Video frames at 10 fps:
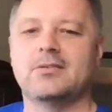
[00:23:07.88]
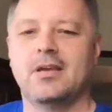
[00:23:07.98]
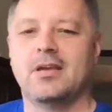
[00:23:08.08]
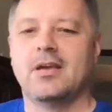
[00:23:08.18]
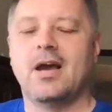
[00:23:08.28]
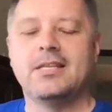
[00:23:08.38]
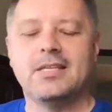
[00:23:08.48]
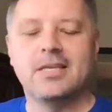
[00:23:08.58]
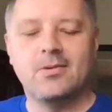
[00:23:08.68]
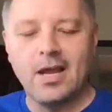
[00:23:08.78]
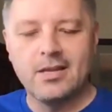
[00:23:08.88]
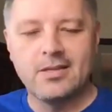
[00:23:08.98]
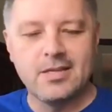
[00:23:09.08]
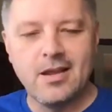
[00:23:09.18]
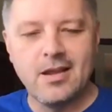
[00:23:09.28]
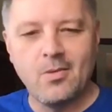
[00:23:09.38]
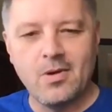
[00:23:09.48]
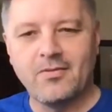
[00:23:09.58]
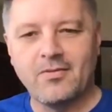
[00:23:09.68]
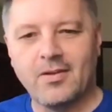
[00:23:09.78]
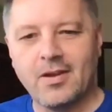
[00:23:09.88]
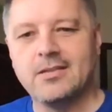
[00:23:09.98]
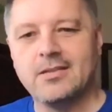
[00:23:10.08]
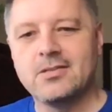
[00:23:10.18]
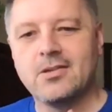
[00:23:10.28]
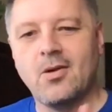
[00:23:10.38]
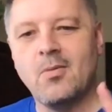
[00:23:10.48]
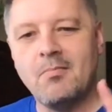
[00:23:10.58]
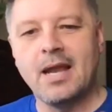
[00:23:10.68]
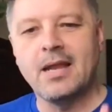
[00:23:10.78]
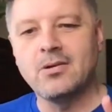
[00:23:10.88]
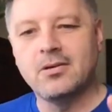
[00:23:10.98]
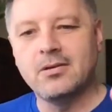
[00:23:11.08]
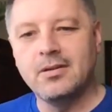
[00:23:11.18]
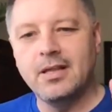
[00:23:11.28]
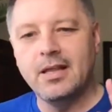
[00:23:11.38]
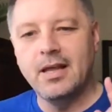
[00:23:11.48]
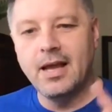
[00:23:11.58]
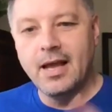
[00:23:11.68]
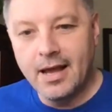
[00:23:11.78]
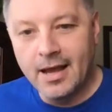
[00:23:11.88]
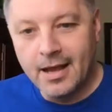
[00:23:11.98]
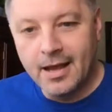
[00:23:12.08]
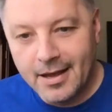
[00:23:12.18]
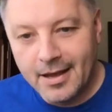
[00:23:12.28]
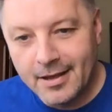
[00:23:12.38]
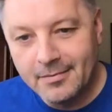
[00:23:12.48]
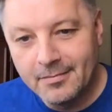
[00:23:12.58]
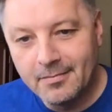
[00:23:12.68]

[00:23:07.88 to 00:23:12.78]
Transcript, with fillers: I did I did not want to forget. So Michael uh